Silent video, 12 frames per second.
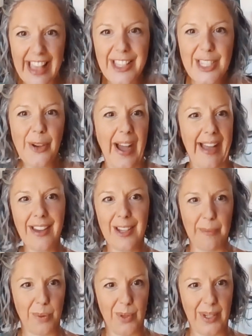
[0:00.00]
That's your
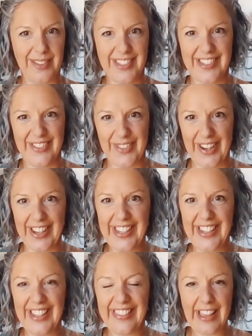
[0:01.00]
anchor point,
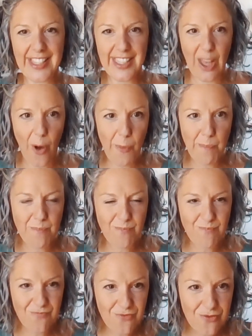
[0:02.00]
right? That's the whole
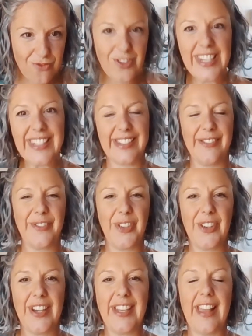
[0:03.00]
reason
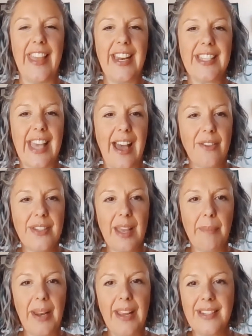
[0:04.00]
for it. And then it's, how
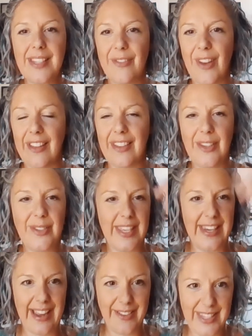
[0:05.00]
does that play into the
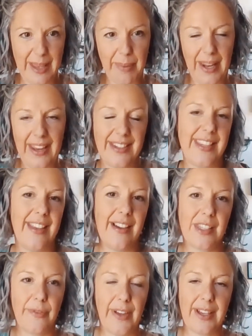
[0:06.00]
values, and how does that play into
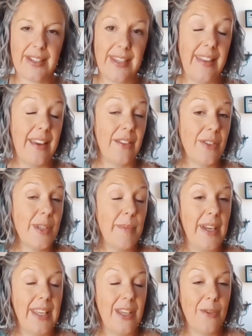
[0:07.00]
the artifacts that then
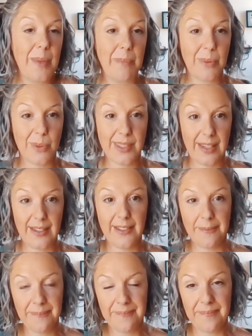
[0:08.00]
ultimately your people
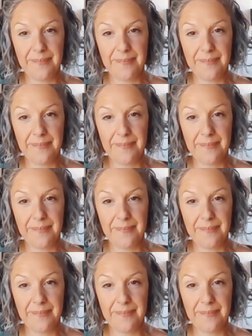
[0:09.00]
see?